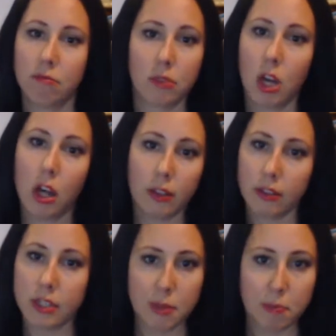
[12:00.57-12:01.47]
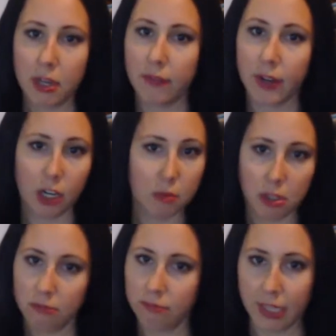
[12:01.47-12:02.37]
Call it the dependent
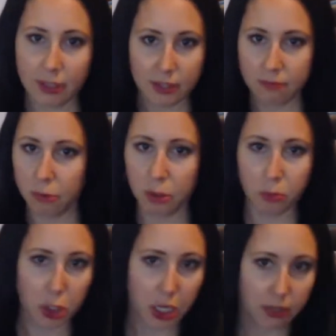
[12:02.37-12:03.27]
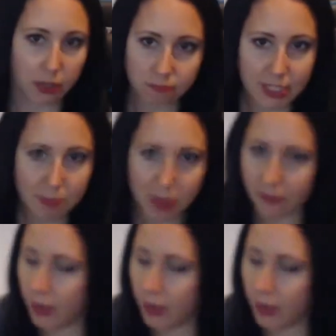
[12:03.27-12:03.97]
variable. We're good. Dependent